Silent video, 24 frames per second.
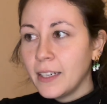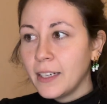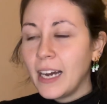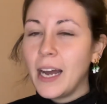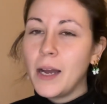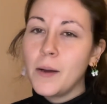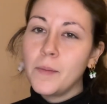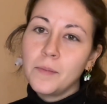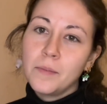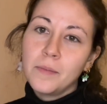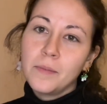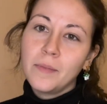
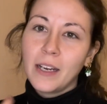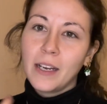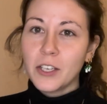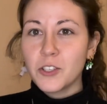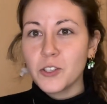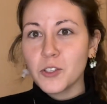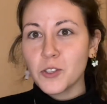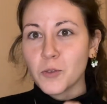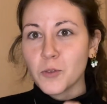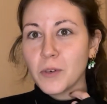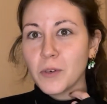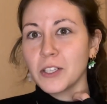I
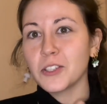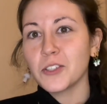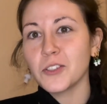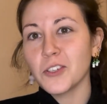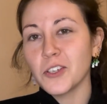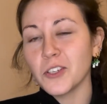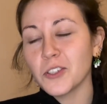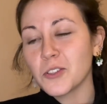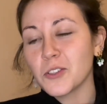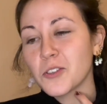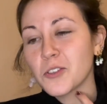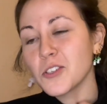just want, you
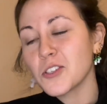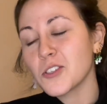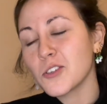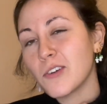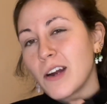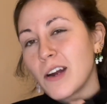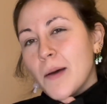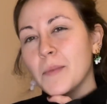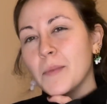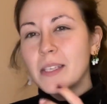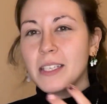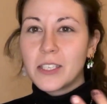know, to
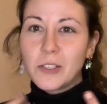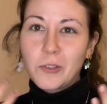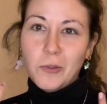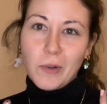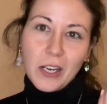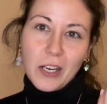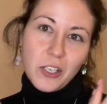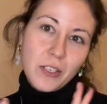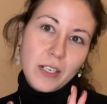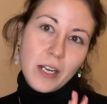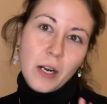describe the situation.